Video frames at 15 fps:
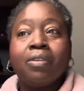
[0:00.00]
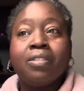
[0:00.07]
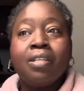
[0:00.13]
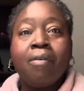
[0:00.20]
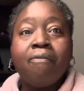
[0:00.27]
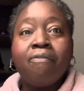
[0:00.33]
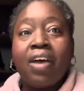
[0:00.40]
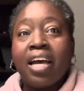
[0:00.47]

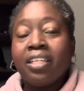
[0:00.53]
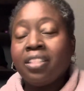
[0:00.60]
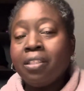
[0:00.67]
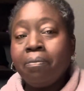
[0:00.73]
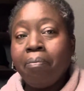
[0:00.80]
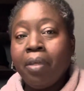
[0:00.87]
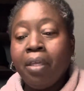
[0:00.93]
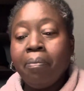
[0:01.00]
some
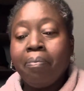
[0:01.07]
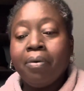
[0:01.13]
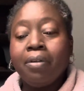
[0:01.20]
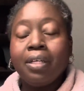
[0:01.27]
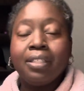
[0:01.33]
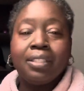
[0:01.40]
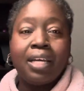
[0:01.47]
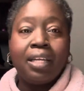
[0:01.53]
fashion
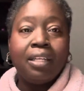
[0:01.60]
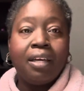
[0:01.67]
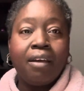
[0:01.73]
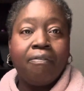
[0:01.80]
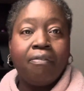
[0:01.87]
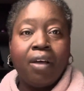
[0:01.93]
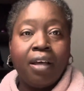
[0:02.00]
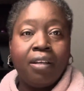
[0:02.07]
people because I
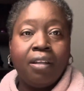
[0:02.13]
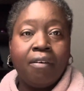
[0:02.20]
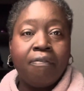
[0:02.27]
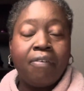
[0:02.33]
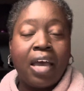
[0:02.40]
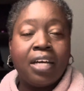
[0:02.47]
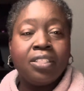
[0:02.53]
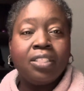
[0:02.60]

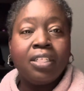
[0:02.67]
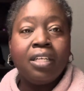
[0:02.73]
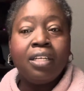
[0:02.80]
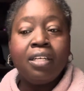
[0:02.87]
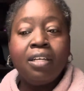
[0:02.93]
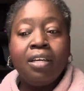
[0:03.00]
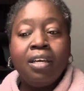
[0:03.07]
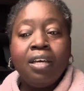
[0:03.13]
love
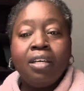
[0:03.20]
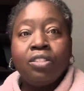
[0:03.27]
fashion.